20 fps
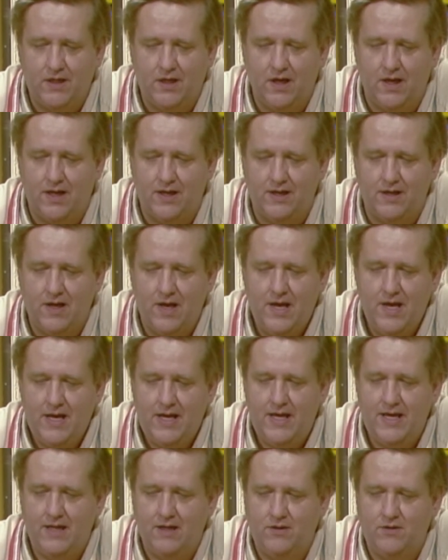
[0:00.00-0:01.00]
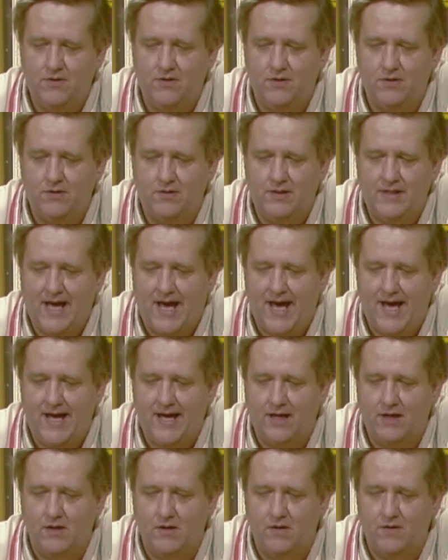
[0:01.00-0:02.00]
Hmm. Cut into
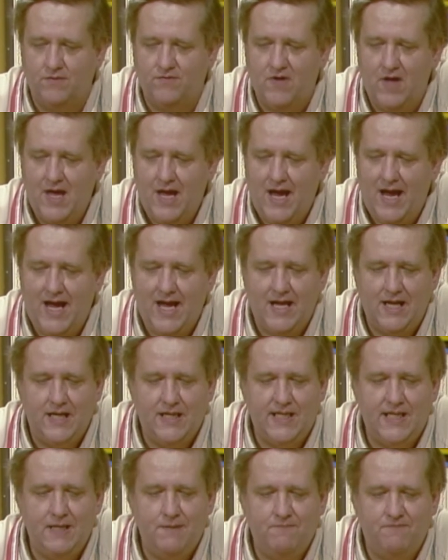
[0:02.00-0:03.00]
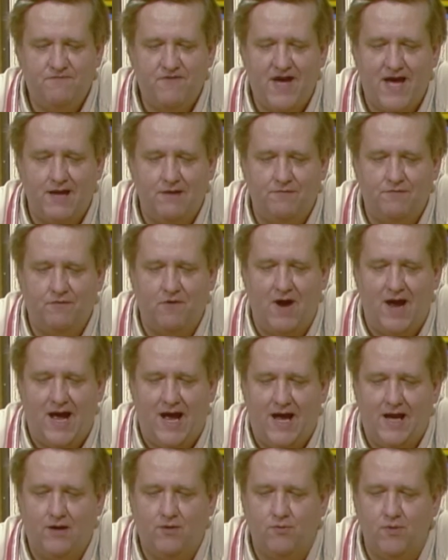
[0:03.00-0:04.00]
diagonals and deep fat
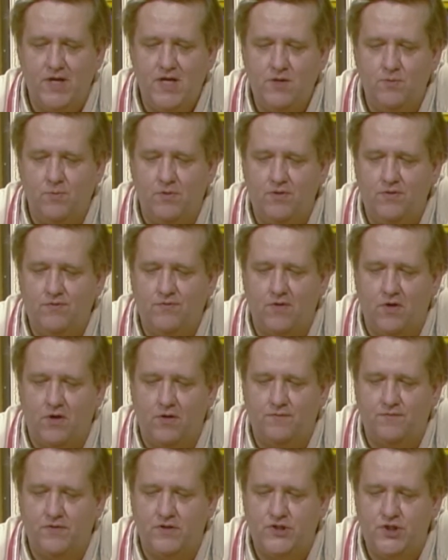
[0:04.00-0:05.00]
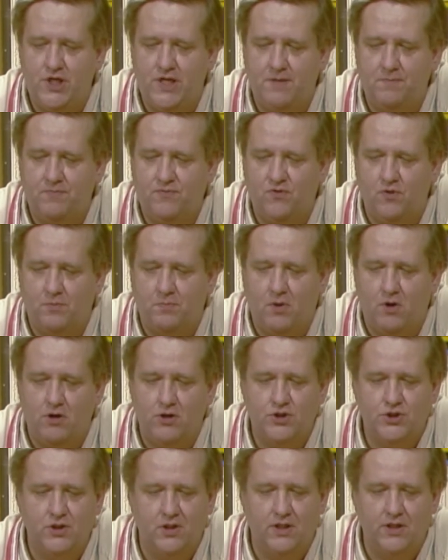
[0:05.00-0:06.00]
fry. Green ones are for chips or
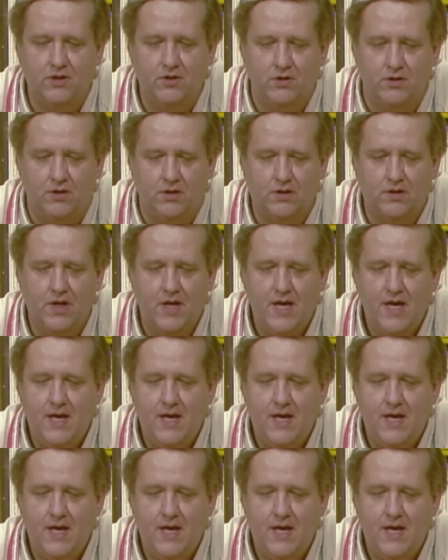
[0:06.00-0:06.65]
partially cooked.